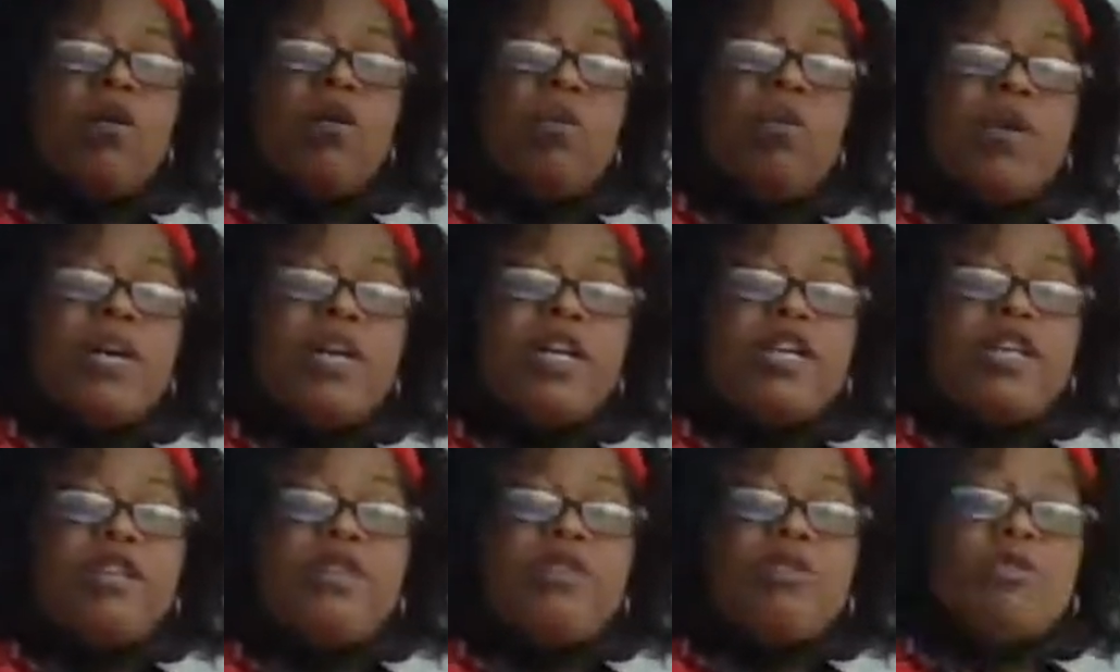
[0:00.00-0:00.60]

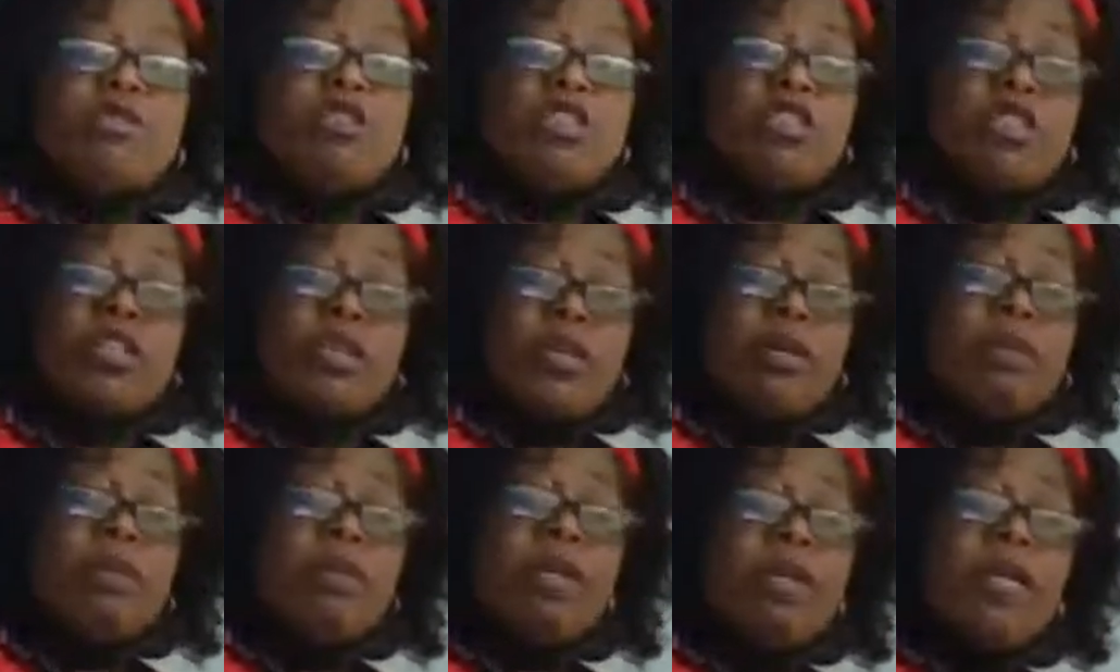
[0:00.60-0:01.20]
What you
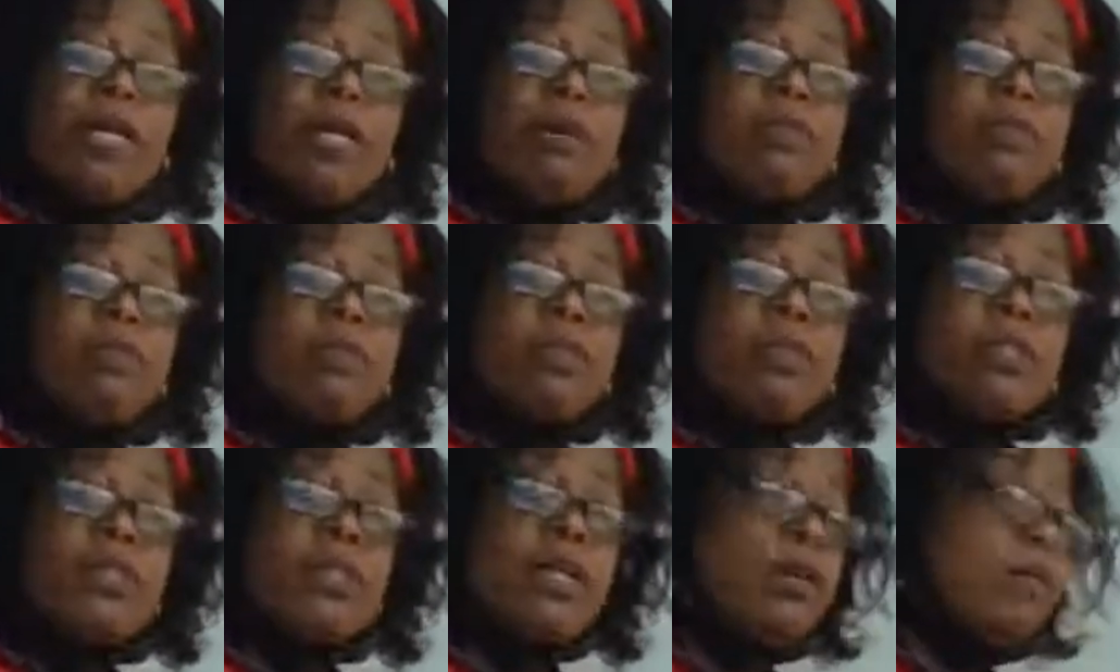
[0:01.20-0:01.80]
should be able
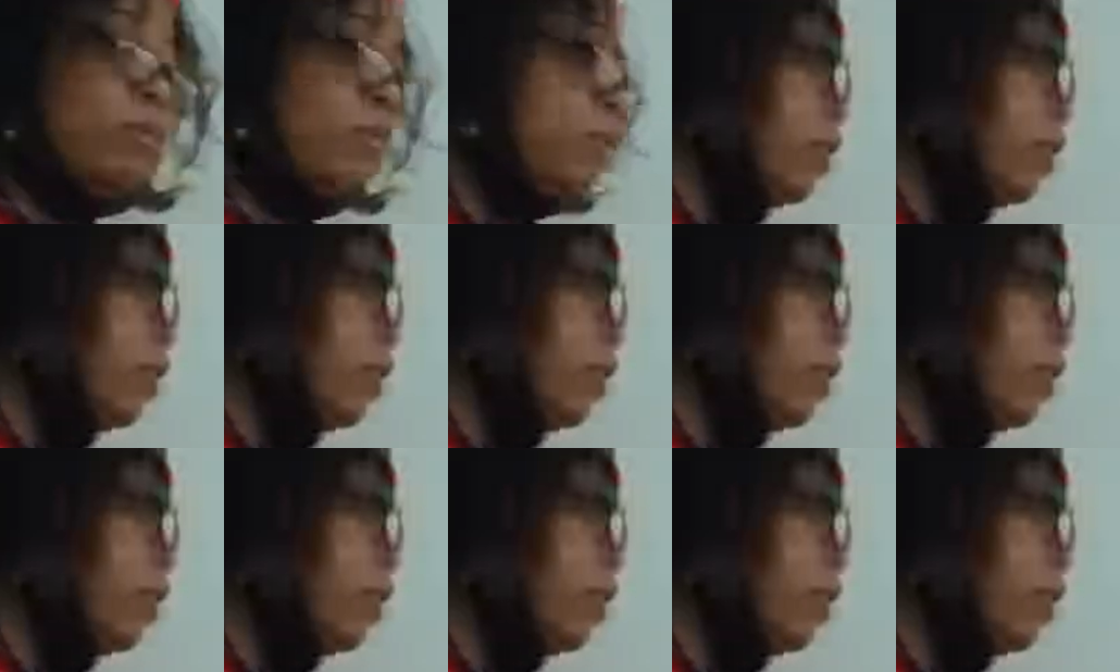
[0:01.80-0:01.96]
to tell